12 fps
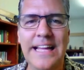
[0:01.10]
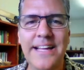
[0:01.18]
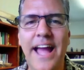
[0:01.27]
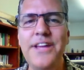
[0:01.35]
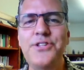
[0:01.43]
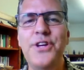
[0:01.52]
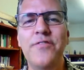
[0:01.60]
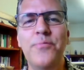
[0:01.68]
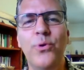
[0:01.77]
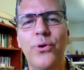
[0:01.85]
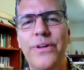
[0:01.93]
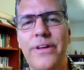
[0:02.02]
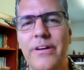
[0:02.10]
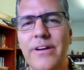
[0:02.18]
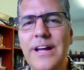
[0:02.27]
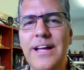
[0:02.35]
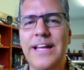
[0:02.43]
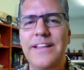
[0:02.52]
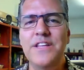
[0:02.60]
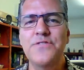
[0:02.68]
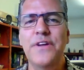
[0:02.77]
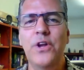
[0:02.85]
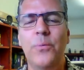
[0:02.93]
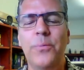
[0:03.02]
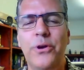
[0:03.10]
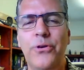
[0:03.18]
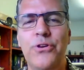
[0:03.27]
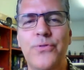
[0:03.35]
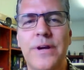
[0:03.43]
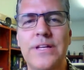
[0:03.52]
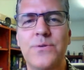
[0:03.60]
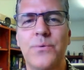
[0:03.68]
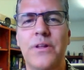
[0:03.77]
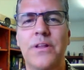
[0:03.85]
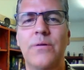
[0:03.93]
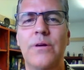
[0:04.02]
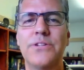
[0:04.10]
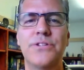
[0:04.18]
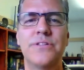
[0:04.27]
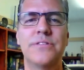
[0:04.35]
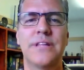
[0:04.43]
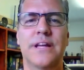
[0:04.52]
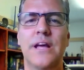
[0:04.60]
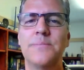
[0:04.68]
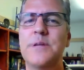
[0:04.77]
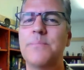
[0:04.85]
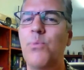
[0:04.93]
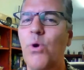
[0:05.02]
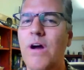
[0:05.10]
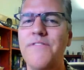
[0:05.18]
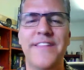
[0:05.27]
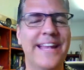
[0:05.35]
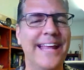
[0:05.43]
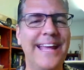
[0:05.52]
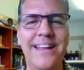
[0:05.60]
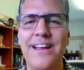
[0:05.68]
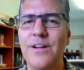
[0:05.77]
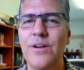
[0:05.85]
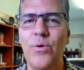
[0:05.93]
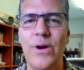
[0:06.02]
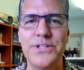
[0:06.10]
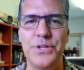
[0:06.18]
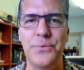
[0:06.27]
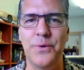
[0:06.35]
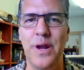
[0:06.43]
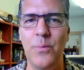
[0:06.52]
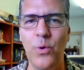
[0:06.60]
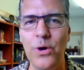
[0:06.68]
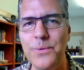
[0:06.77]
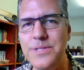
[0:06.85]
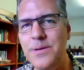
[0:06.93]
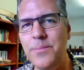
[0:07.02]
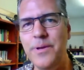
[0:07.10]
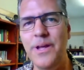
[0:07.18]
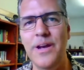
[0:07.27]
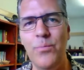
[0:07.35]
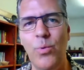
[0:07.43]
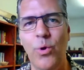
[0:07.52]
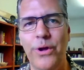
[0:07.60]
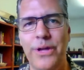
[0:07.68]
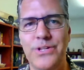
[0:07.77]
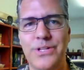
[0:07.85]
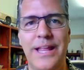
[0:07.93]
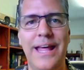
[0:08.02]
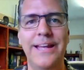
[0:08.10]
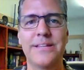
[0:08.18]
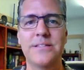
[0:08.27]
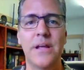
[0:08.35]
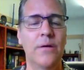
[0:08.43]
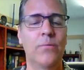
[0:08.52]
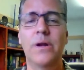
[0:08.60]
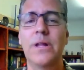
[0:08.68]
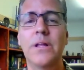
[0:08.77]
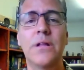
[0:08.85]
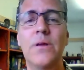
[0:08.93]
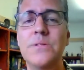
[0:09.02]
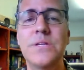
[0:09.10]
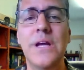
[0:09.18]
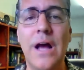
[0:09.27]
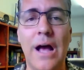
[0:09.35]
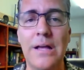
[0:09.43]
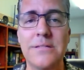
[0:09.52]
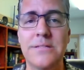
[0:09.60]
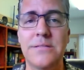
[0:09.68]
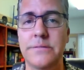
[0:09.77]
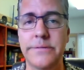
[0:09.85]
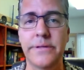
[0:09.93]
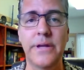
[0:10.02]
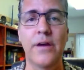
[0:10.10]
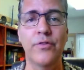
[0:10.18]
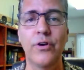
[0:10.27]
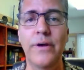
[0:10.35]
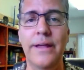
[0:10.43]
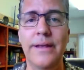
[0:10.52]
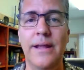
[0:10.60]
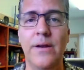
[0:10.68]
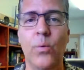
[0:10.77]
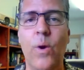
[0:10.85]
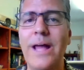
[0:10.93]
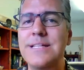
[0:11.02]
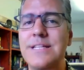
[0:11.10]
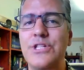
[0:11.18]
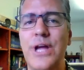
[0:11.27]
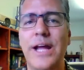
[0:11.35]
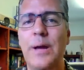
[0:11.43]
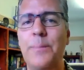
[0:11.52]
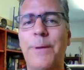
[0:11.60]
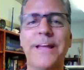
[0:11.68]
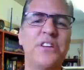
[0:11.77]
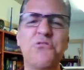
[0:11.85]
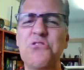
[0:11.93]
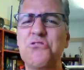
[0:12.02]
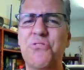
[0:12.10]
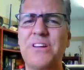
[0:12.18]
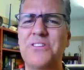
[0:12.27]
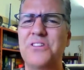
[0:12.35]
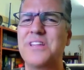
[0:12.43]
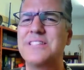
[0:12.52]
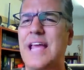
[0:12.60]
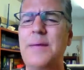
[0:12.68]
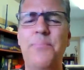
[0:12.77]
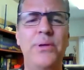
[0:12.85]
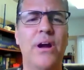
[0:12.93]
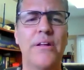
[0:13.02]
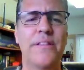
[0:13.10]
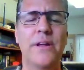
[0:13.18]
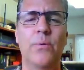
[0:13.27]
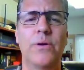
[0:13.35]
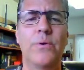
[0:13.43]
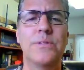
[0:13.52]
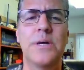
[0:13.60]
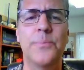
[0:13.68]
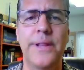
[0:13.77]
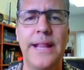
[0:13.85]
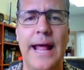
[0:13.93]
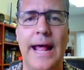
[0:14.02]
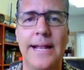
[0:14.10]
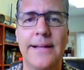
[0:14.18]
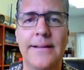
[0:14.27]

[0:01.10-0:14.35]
Hey, Jeff Moore here. In this video, I'm going to address one of the questions that comes up more often than any other question when I'm working with somebody on a mortgage, and that is, what do the closing costs cover, and why does it jack up my interest rate to this APR thing? What's up with that?